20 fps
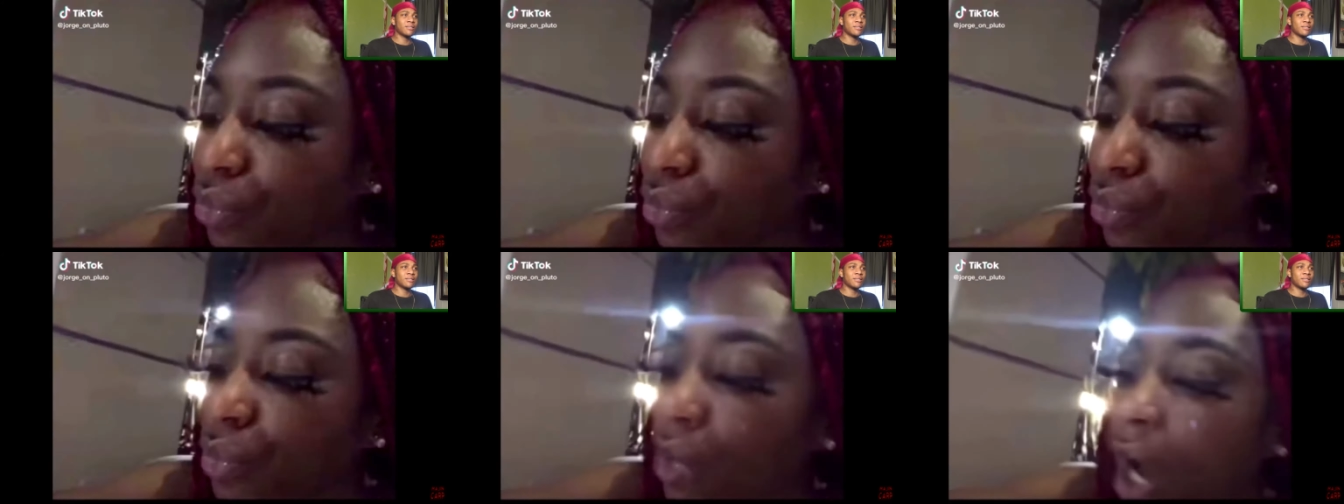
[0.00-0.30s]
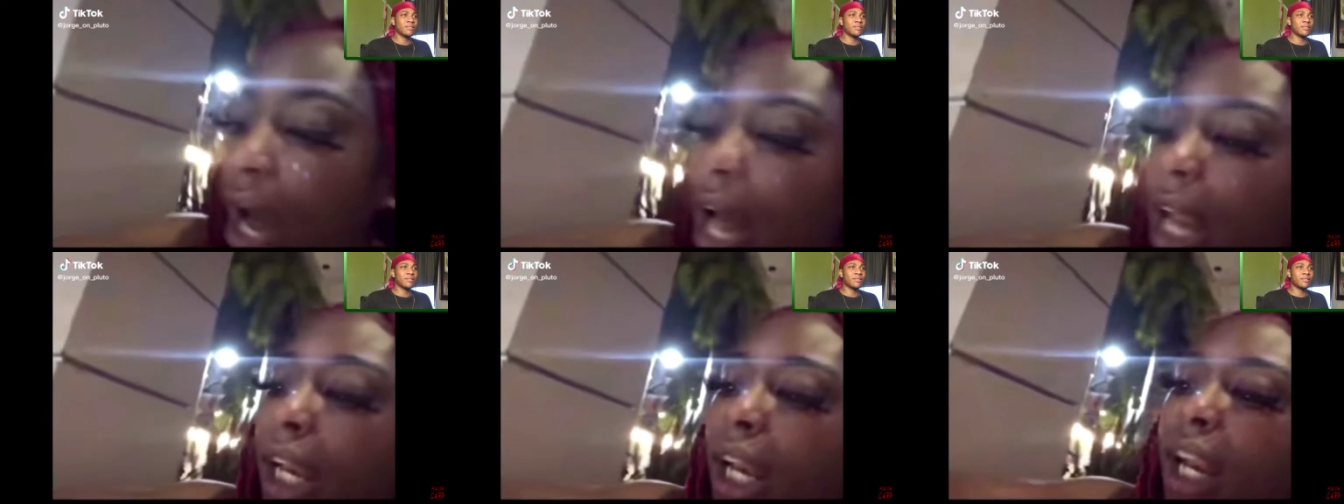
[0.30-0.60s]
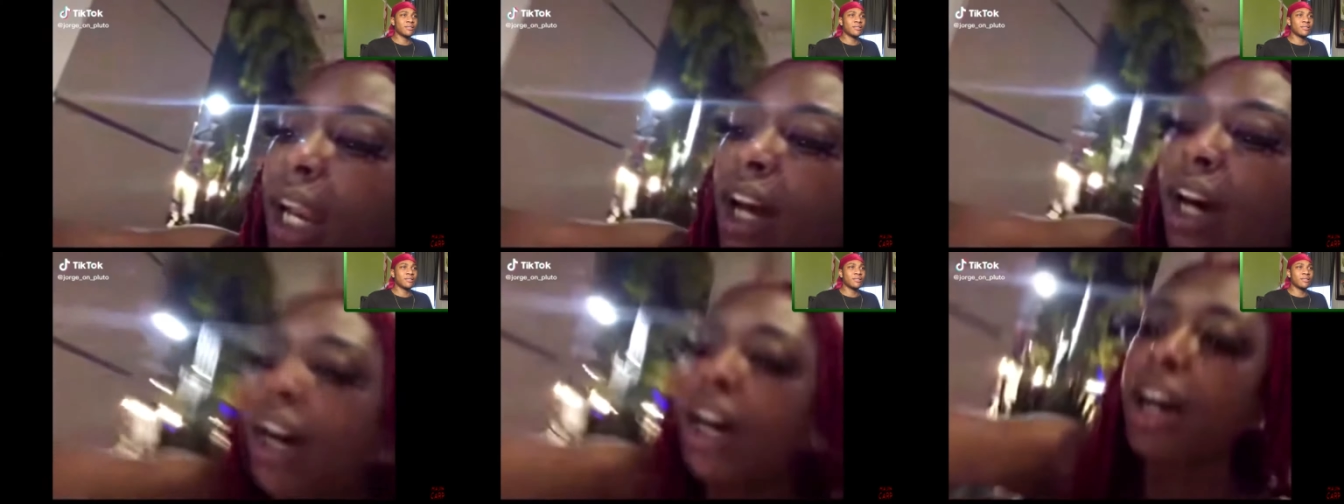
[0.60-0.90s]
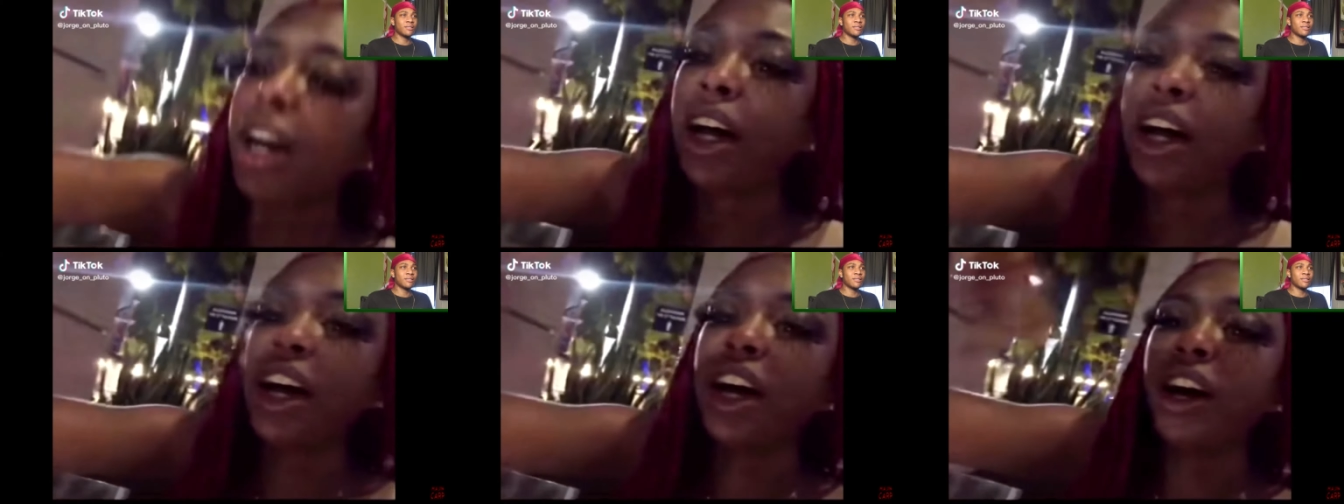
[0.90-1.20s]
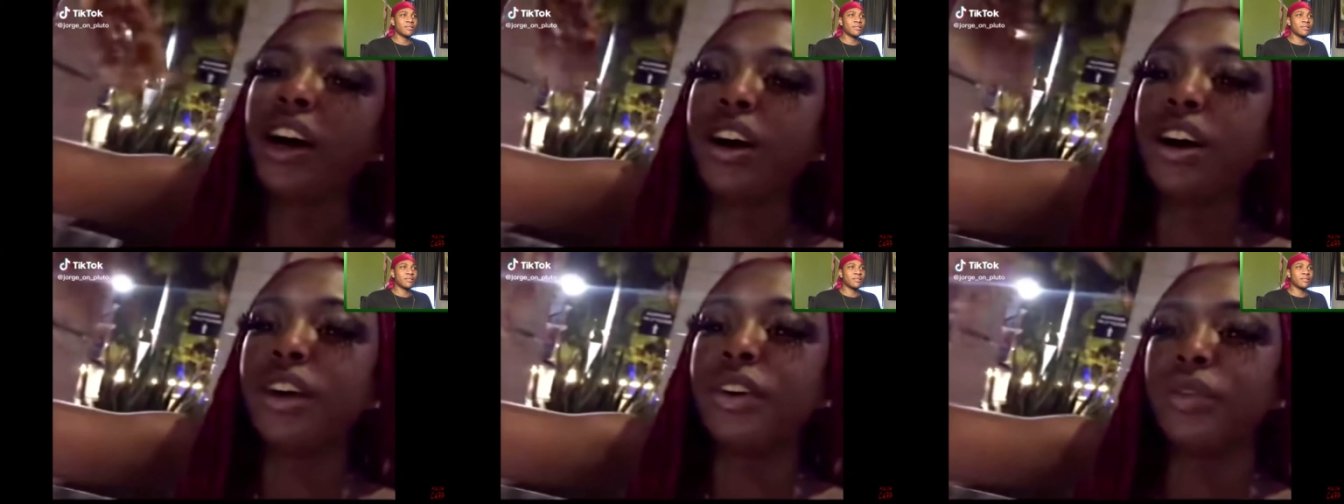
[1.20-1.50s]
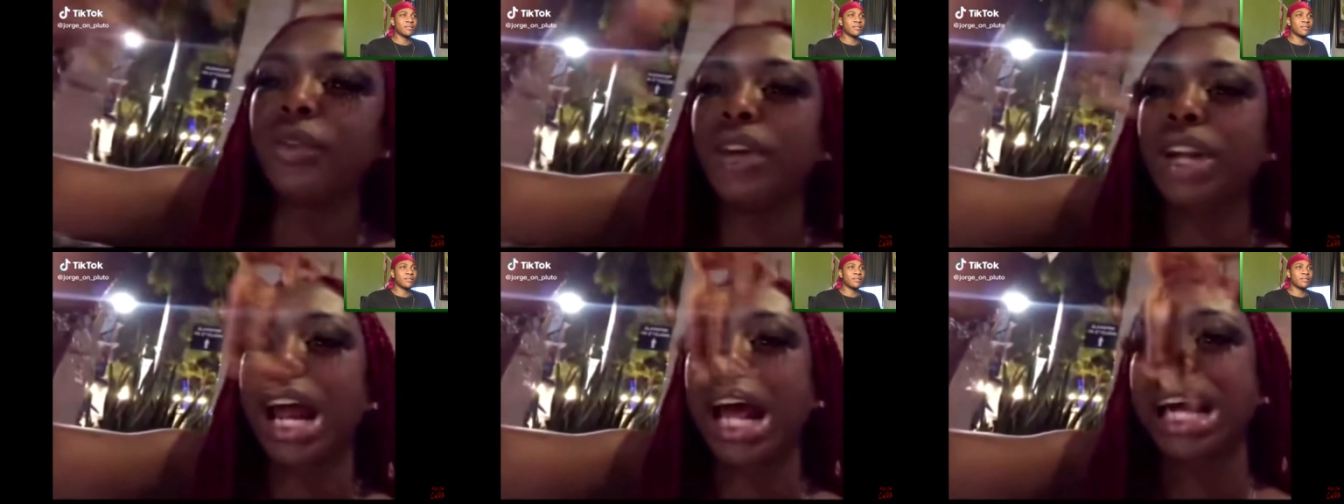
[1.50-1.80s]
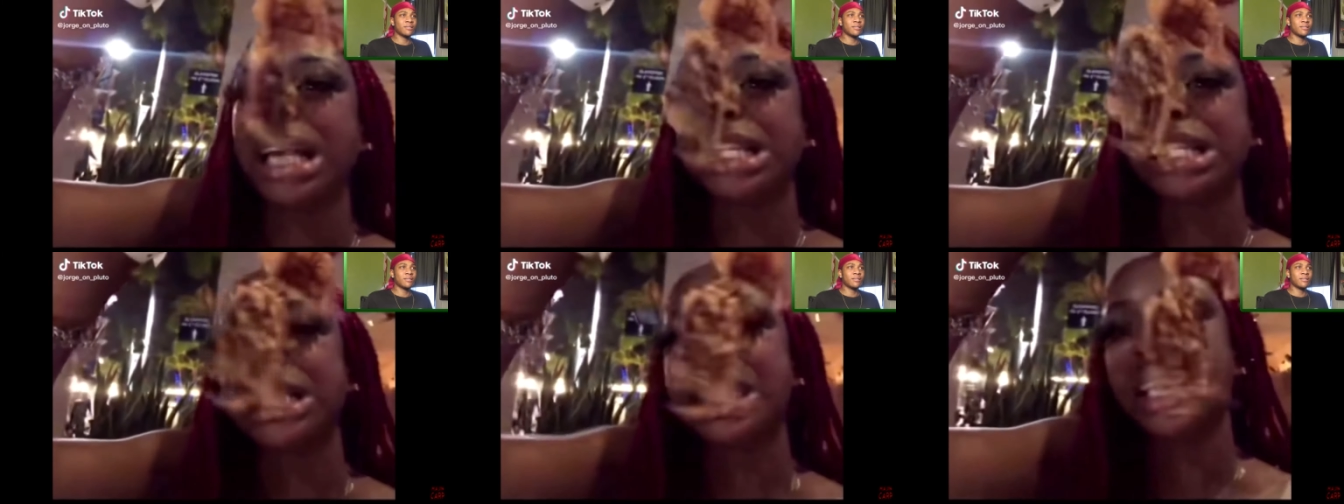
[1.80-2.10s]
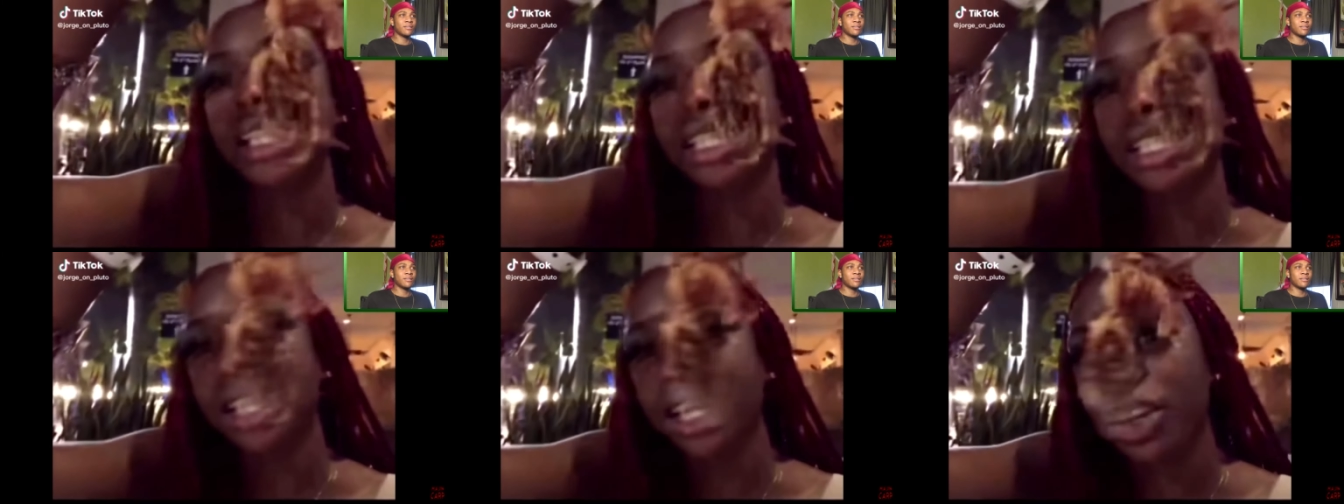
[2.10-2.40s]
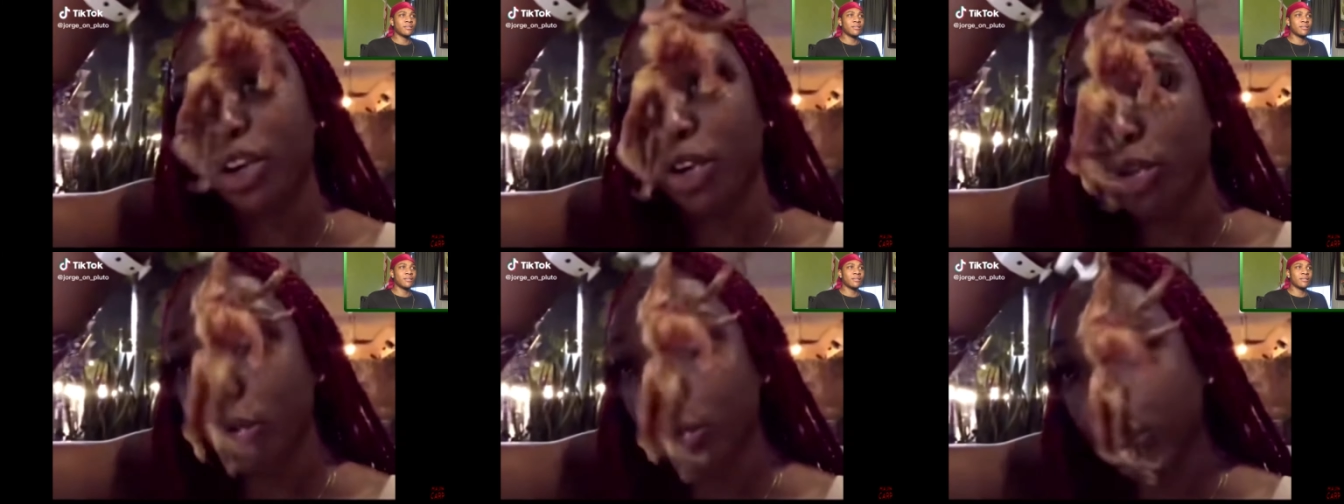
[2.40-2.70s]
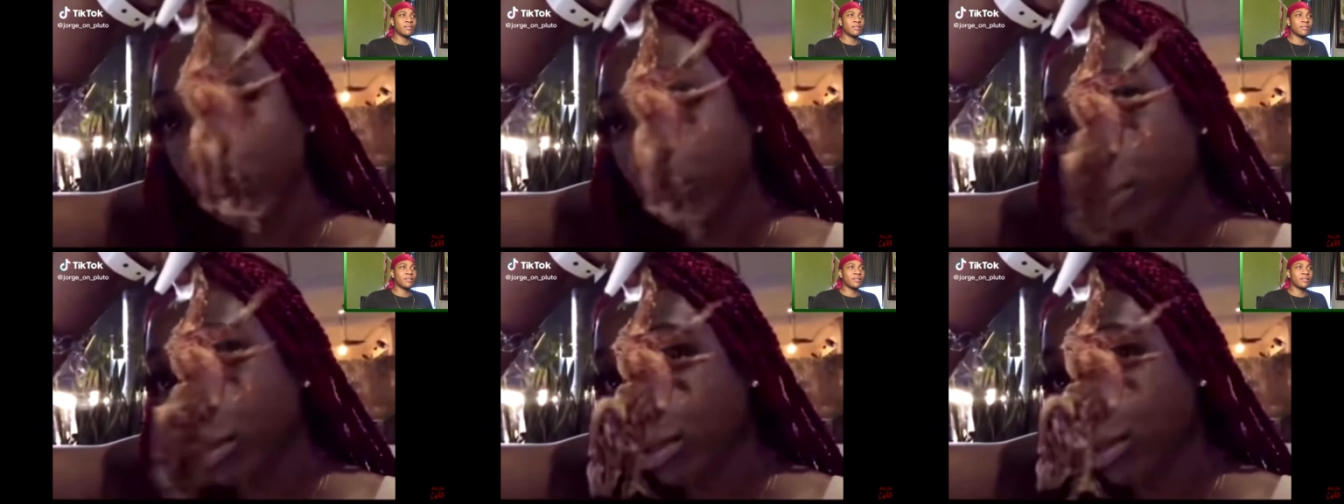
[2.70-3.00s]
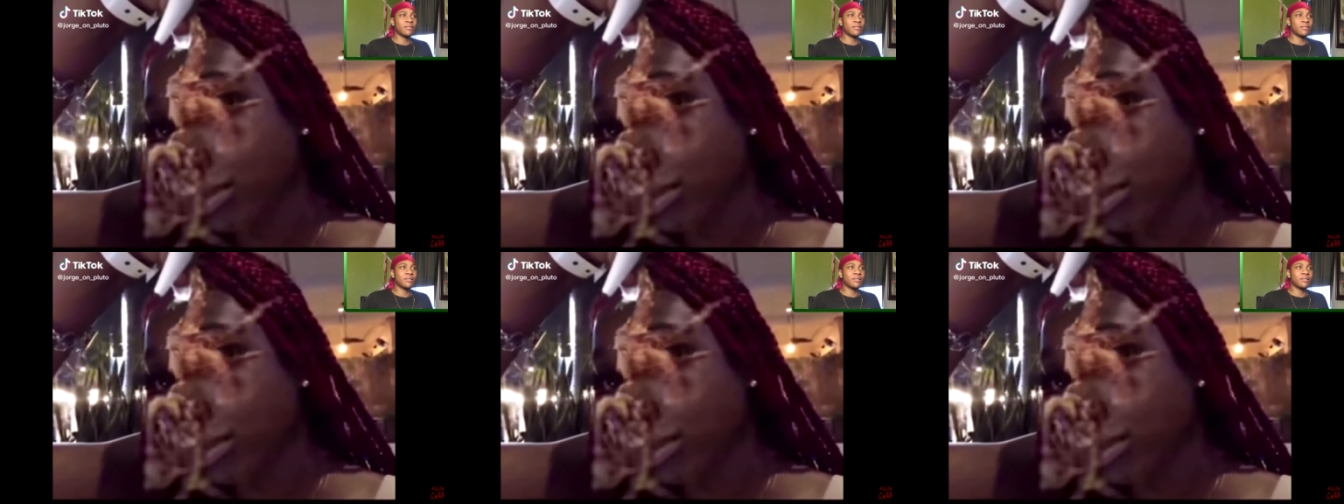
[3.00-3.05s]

I love when I can see the temples